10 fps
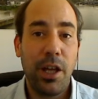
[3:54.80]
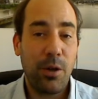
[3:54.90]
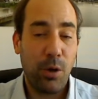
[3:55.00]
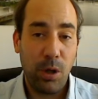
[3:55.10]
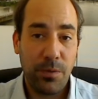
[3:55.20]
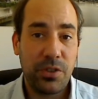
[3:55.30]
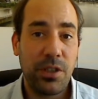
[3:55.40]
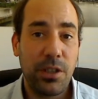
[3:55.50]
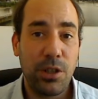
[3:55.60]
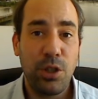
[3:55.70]
all of a
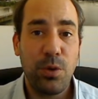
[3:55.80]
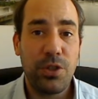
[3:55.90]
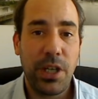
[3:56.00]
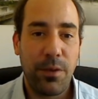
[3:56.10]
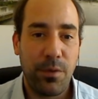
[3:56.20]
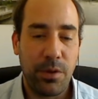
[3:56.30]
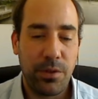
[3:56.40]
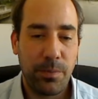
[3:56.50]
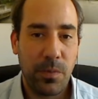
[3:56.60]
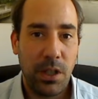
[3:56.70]
sudden a huge effort.
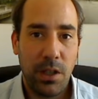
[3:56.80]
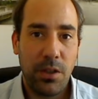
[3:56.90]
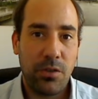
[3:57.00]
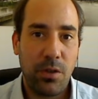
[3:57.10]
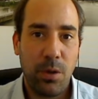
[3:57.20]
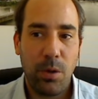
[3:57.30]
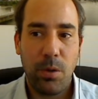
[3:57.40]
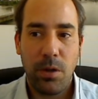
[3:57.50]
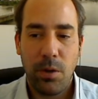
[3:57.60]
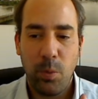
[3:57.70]

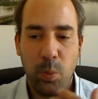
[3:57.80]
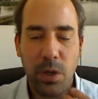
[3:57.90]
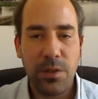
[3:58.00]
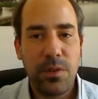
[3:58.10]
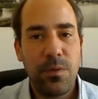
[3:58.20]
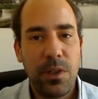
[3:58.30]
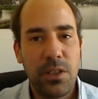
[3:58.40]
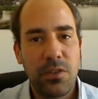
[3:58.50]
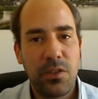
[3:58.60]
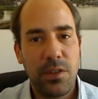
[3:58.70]
So one of the
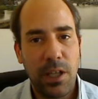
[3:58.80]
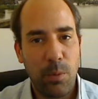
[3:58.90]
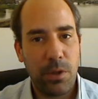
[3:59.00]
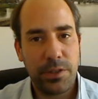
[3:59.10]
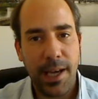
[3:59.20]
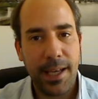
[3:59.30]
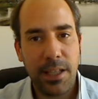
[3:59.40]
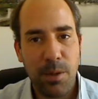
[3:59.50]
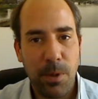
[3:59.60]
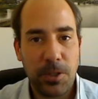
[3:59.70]
things that I want to
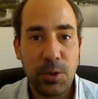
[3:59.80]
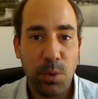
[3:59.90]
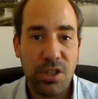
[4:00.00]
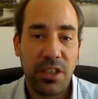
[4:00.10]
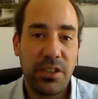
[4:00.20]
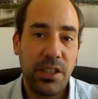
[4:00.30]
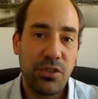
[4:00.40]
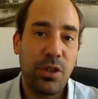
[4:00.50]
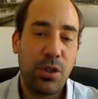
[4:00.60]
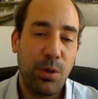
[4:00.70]
highlight about this project
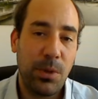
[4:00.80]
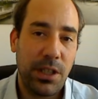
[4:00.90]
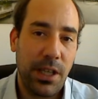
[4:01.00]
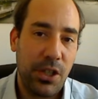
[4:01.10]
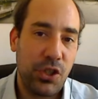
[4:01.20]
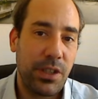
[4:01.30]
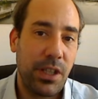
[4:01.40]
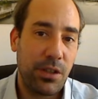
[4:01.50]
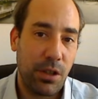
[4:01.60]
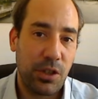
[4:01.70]
is their communication
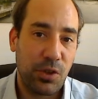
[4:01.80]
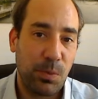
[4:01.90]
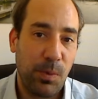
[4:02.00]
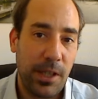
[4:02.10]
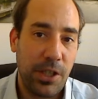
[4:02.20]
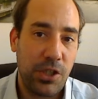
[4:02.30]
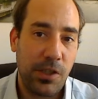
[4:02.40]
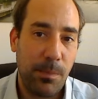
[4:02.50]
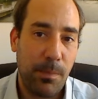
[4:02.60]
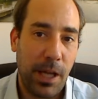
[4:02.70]
and the customer
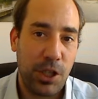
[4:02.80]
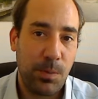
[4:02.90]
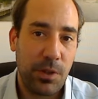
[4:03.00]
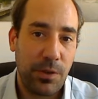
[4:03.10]
relationship management.